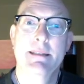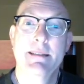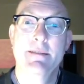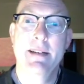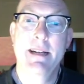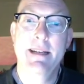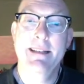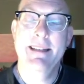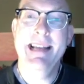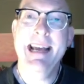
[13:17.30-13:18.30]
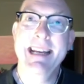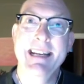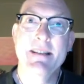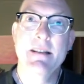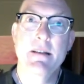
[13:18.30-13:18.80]
Right? That
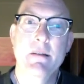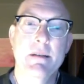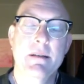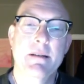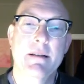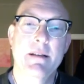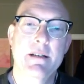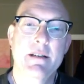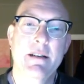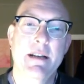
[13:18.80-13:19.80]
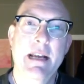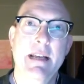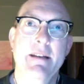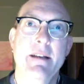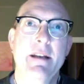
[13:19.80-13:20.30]
is the human condition,
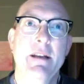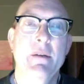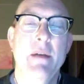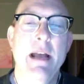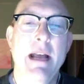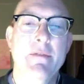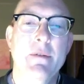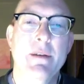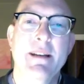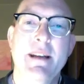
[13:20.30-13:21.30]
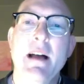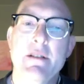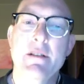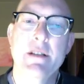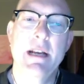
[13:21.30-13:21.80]
and you have to
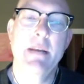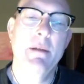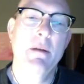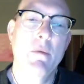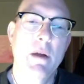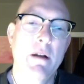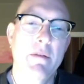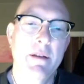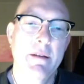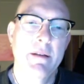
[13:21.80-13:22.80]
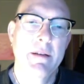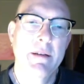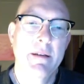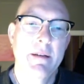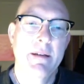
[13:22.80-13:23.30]
acknowledge it and be aware of it.
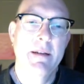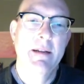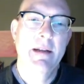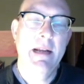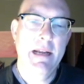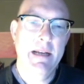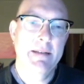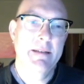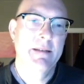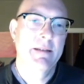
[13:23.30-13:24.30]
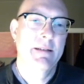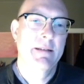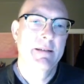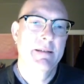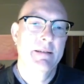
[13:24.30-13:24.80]
And
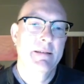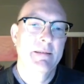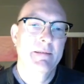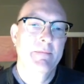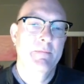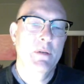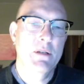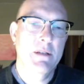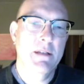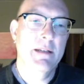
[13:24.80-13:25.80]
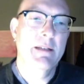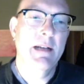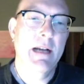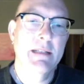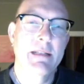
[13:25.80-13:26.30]
personally,
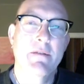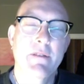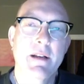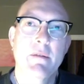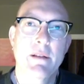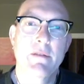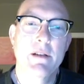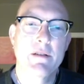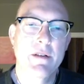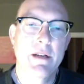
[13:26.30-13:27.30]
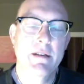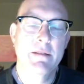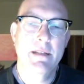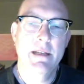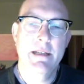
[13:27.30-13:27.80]
I still find it really frustrating
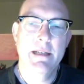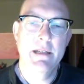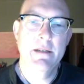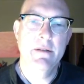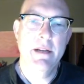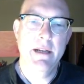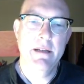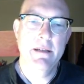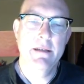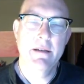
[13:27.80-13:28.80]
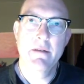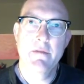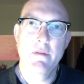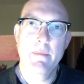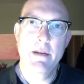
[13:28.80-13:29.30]
that it takes two days to
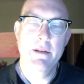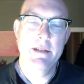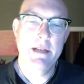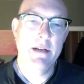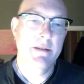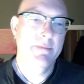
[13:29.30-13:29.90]
confirm my transaction.